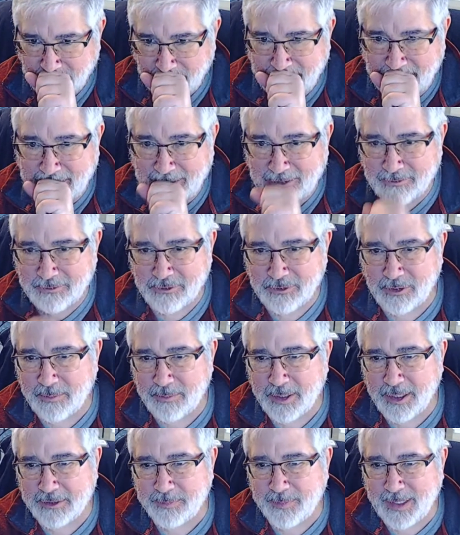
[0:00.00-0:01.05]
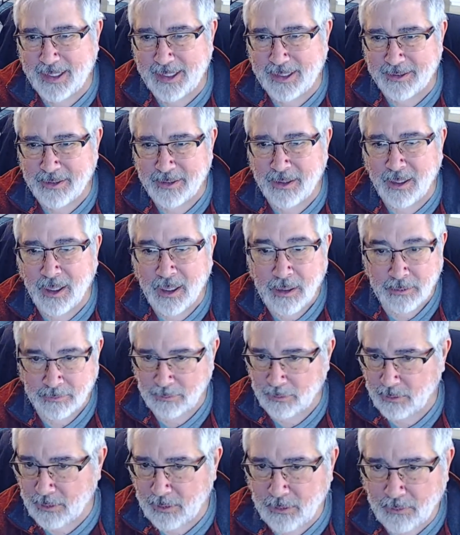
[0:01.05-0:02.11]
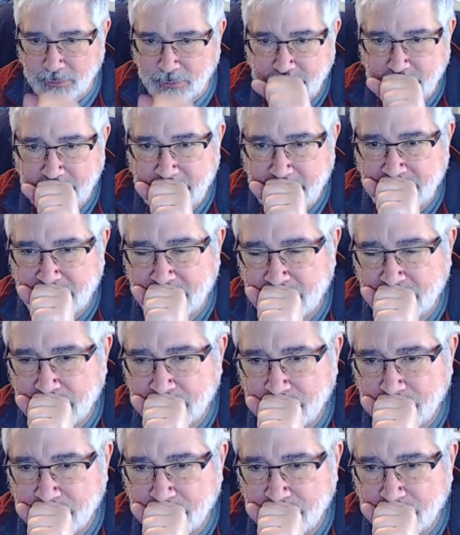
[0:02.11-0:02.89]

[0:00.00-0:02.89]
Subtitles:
Thank you so much, man. Oh, geez.